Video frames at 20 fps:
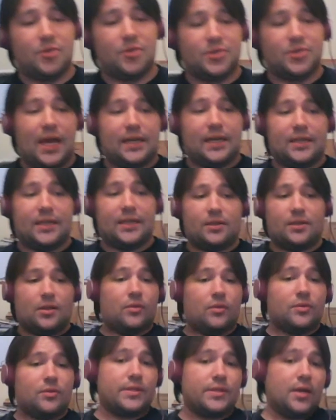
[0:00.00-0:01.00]
tacky
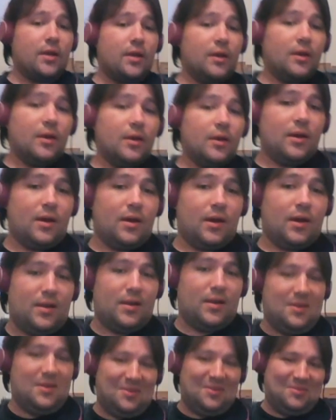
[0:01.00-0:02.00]
clothes,
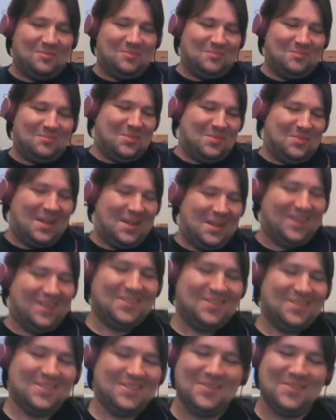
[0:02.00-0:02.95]
but